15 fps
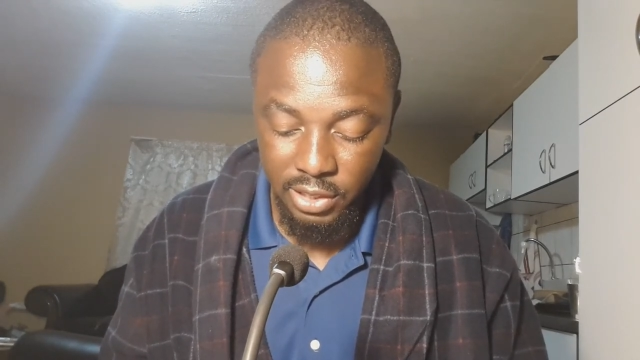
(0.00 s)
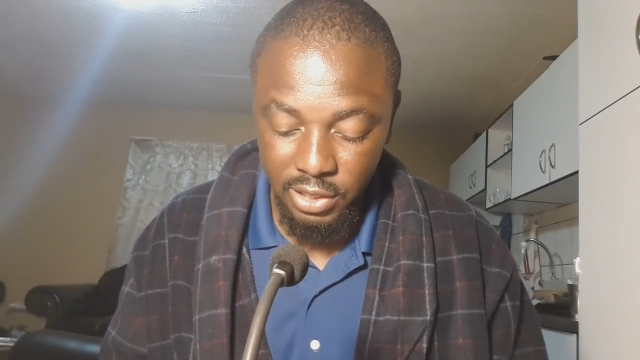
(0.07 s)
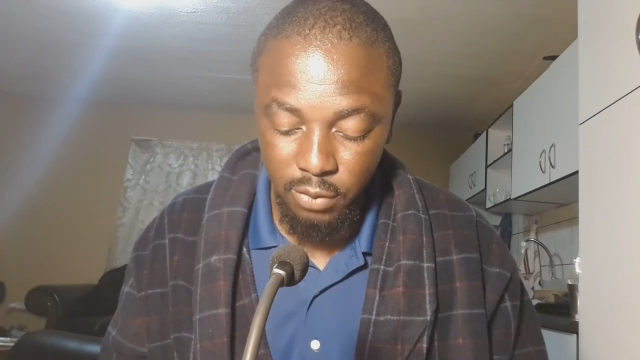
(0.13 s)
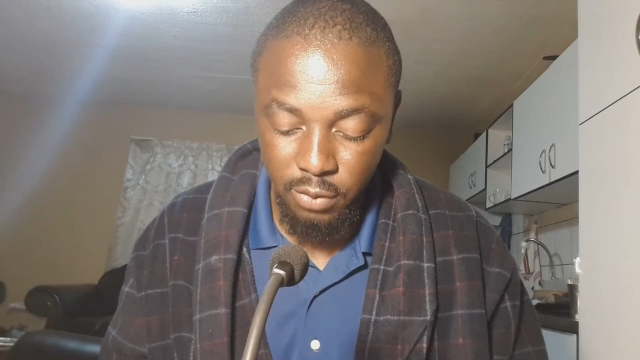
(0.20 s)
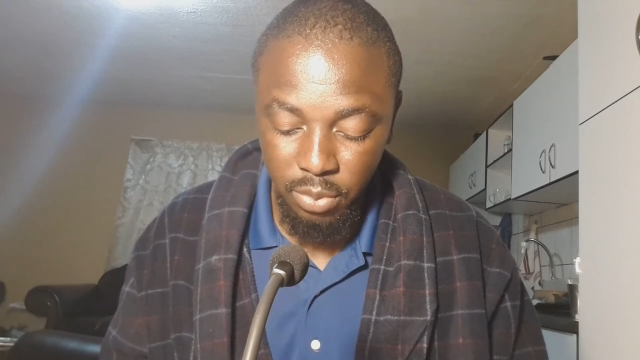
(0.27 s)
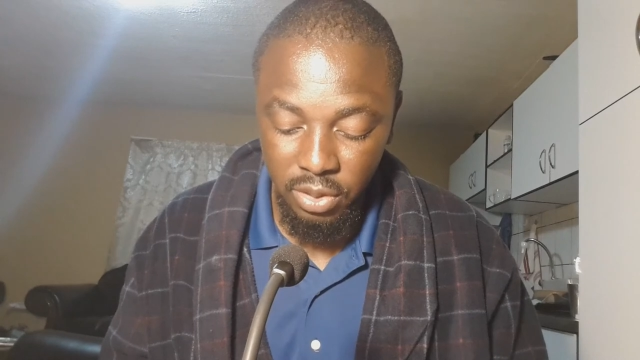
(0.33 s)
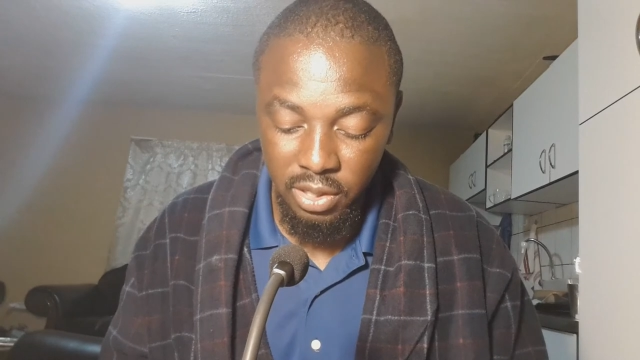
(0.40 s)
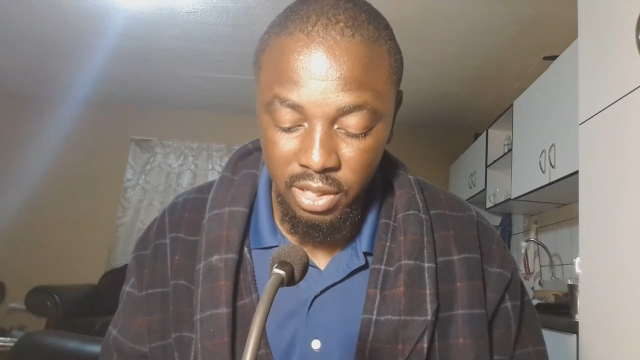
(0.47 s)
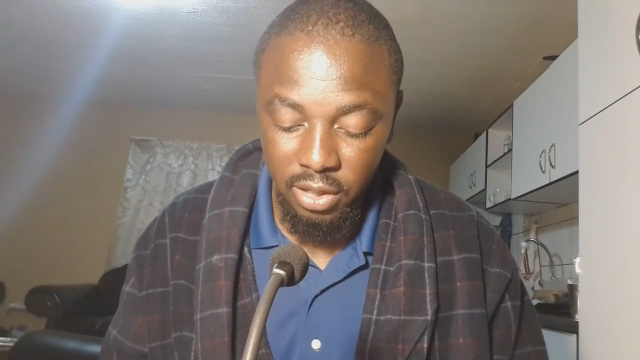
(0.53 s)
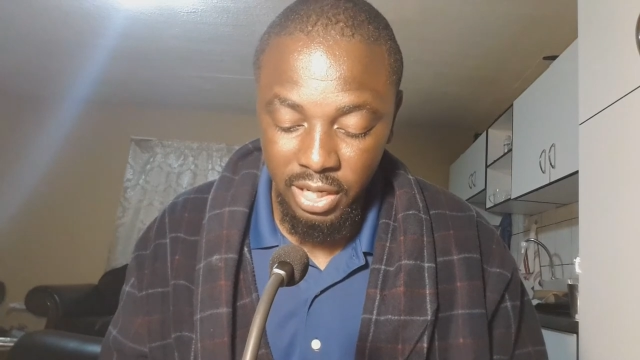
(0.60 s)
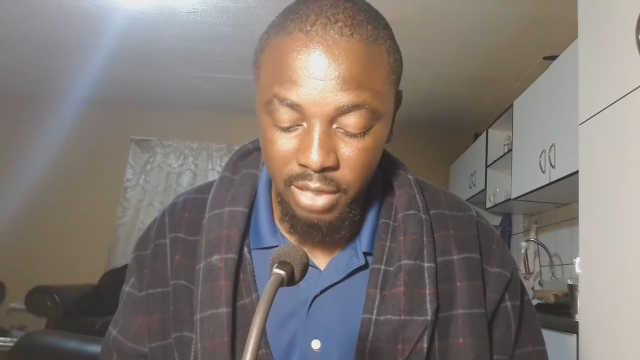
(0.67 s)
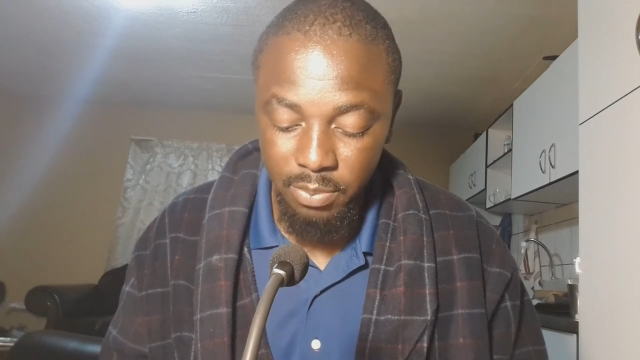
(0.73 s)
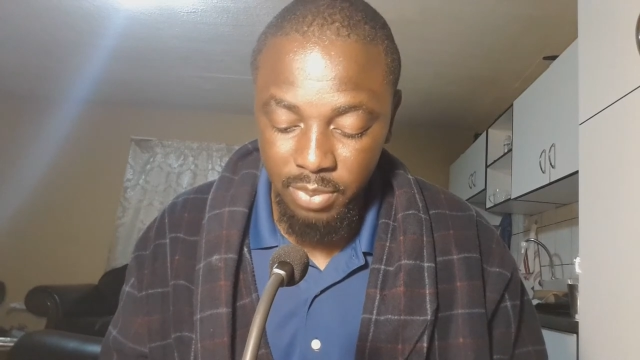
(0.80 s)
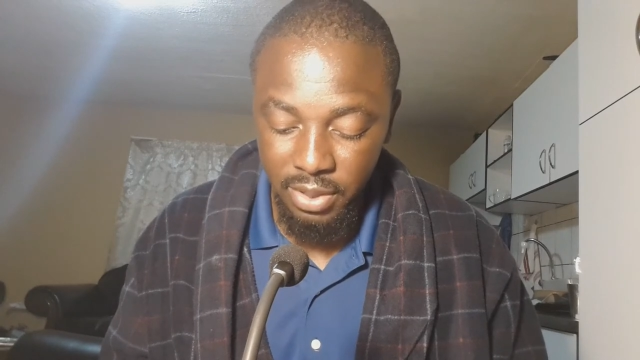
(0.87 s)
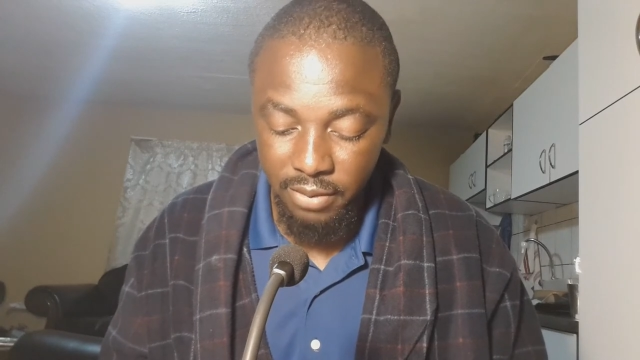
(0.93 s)
as superior
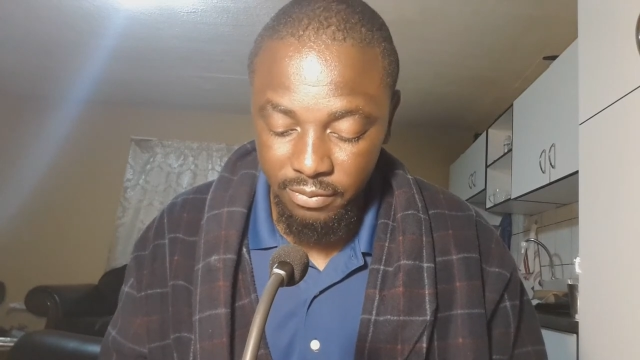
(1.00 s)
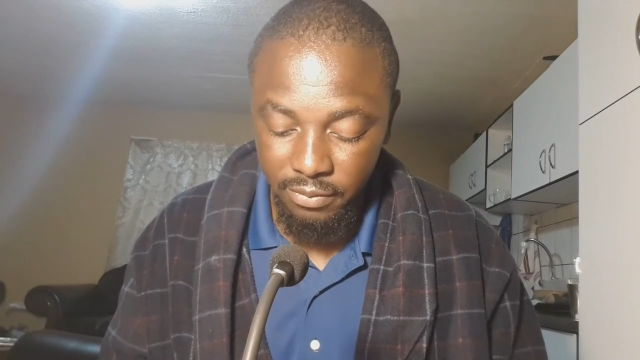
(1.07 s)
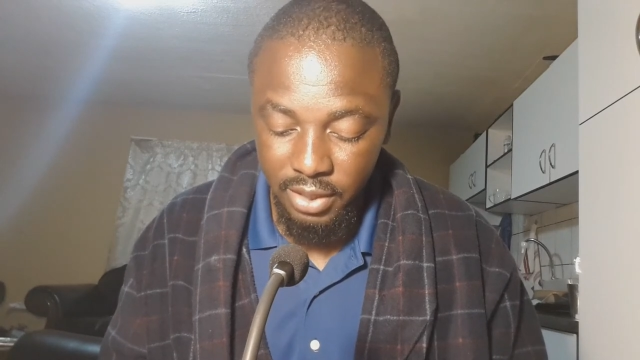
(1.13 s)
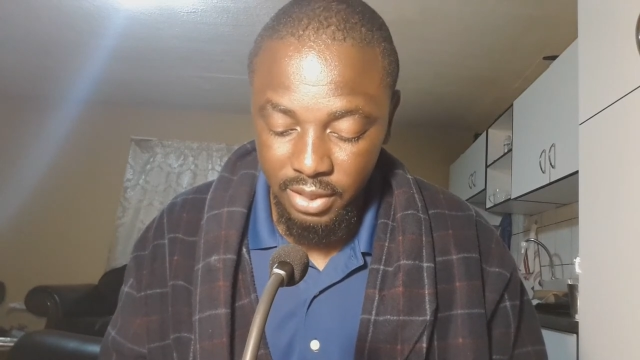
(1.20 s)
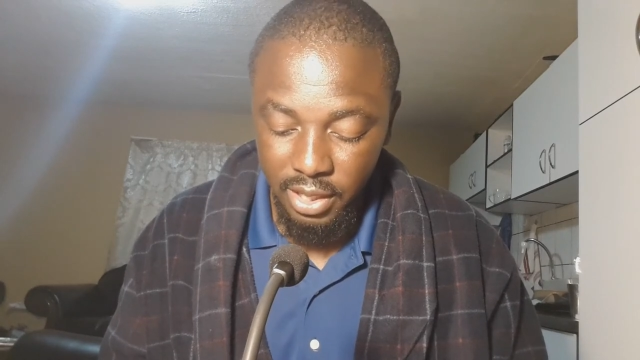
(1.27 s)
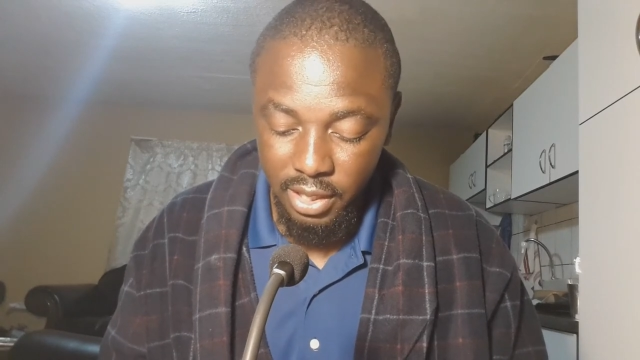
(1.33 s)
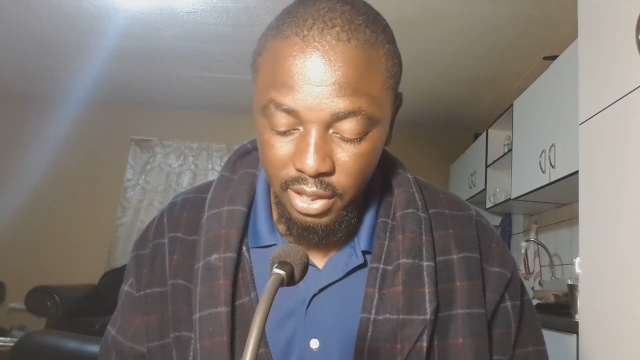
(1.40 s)
grade beef,